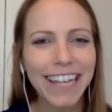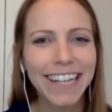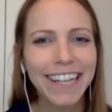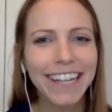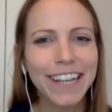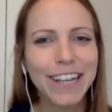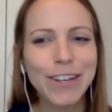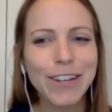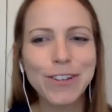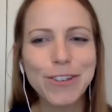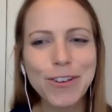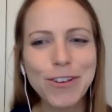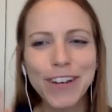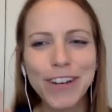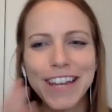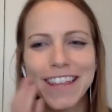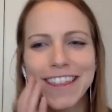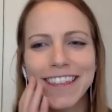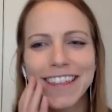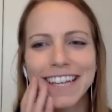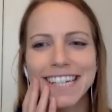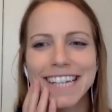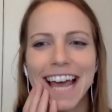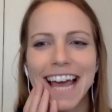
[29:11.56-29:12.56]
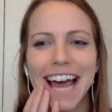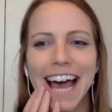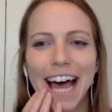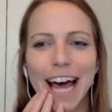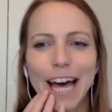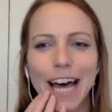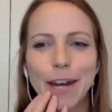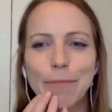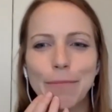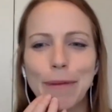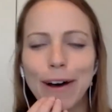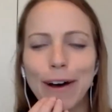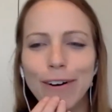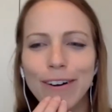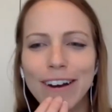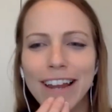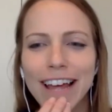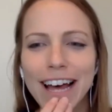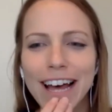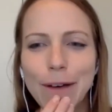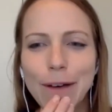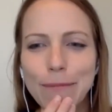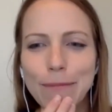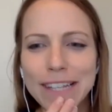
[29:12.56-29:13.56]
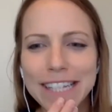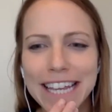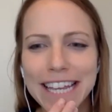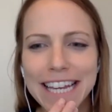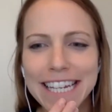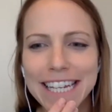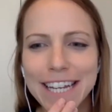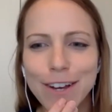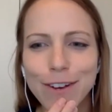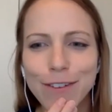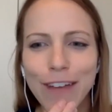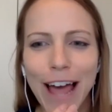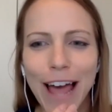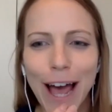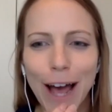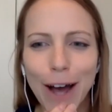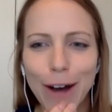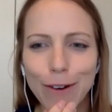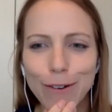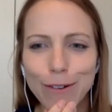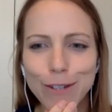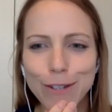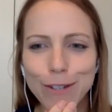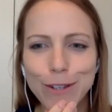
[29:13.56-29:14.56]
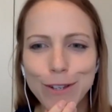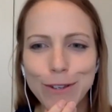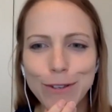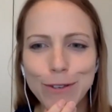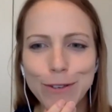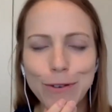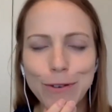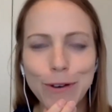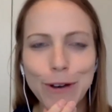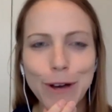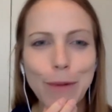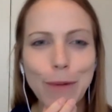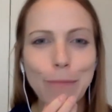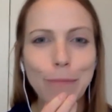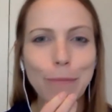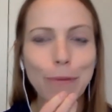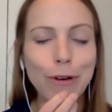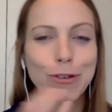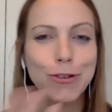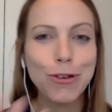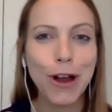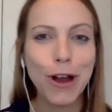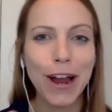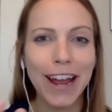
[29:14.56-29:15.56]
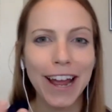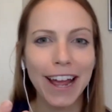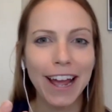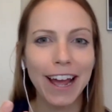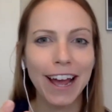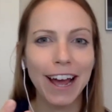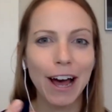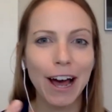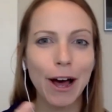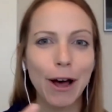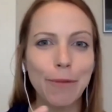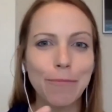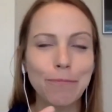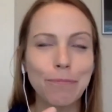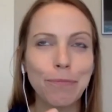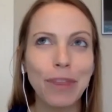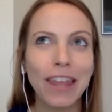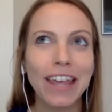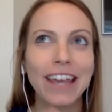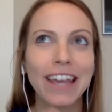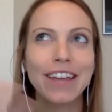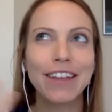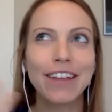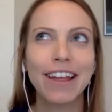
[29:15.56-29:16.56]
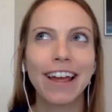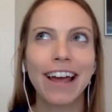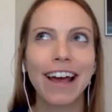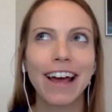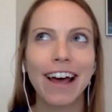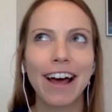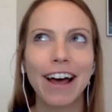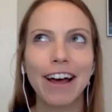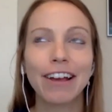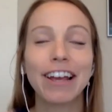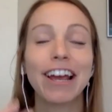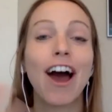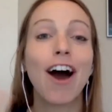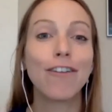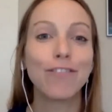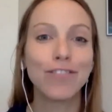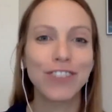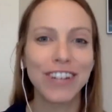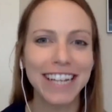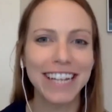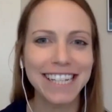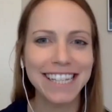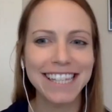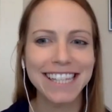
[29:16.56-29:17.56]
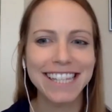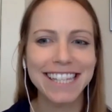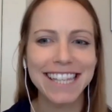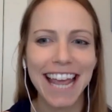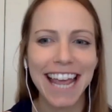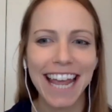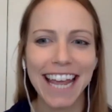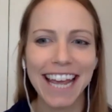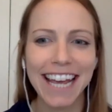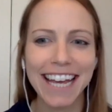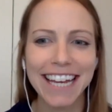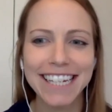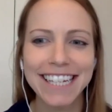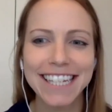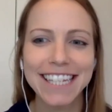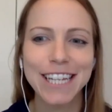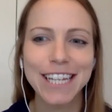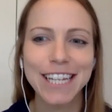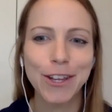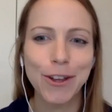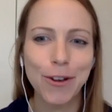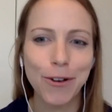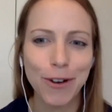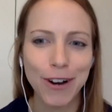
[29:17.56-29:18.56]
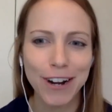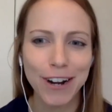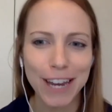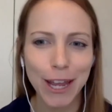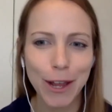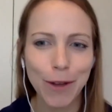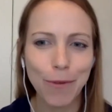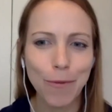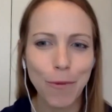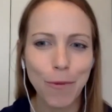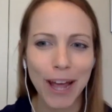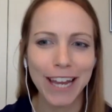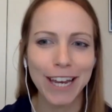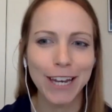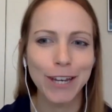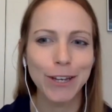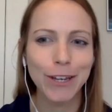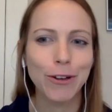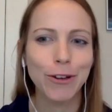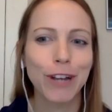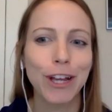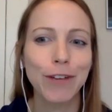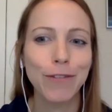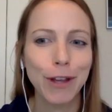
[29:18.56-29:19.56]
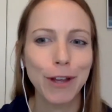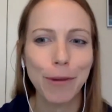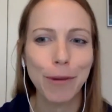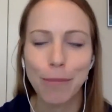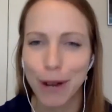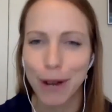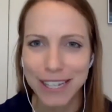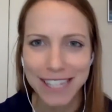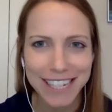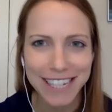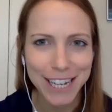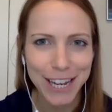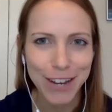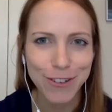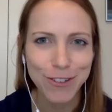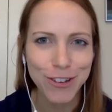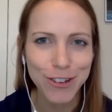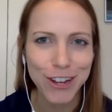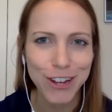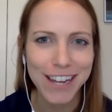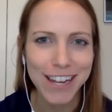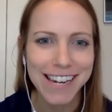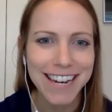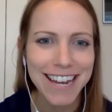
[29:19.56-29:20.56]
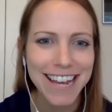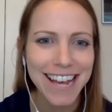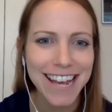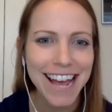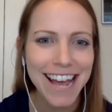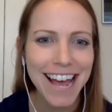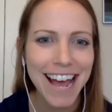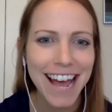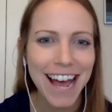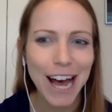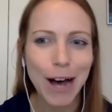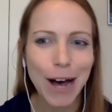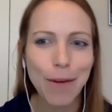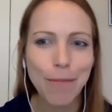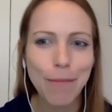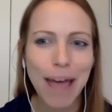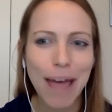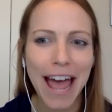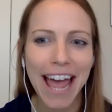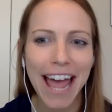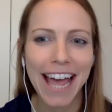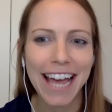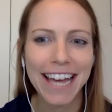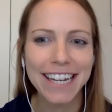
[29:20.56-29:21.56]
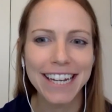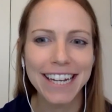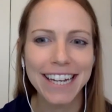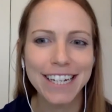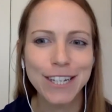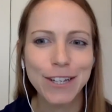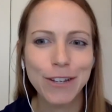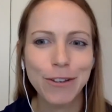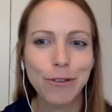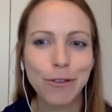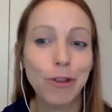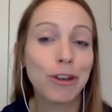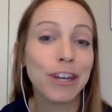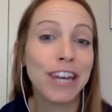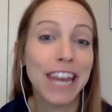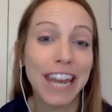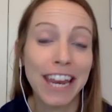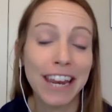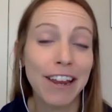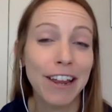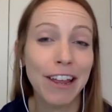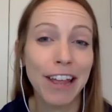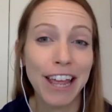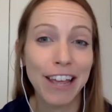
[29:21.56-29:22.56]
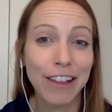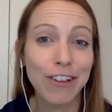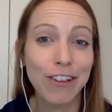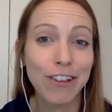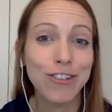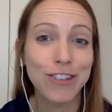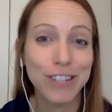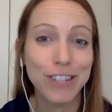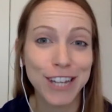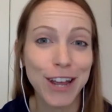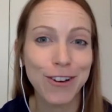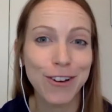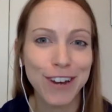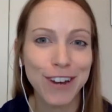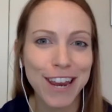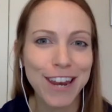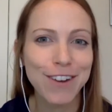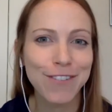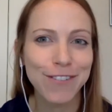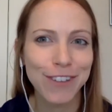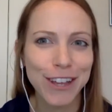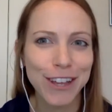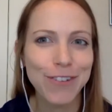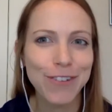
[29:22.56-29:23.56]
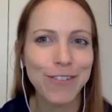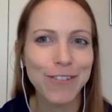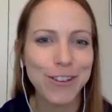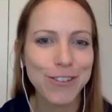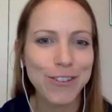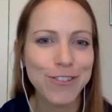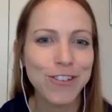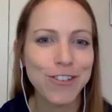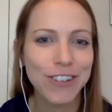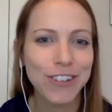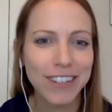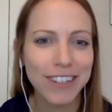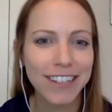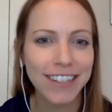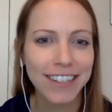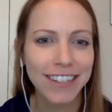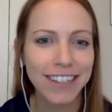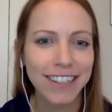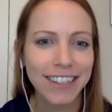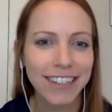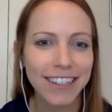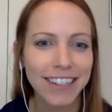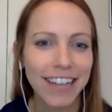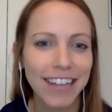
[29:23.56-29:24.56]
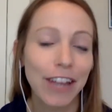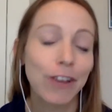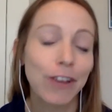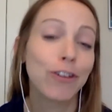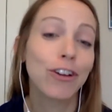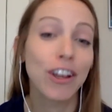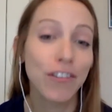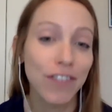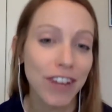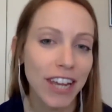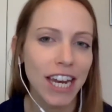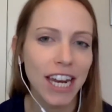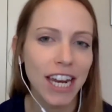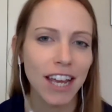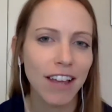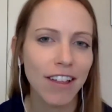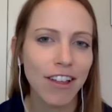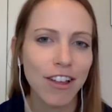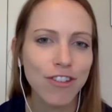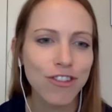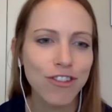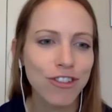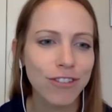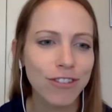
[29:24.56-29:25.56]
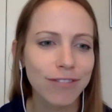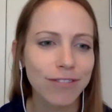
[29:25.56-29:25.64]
Ying, do you have anything to add about this idea of how do you portray confidence and seniority when you're giving a presentation and English is not your native language? and you're giving it in English.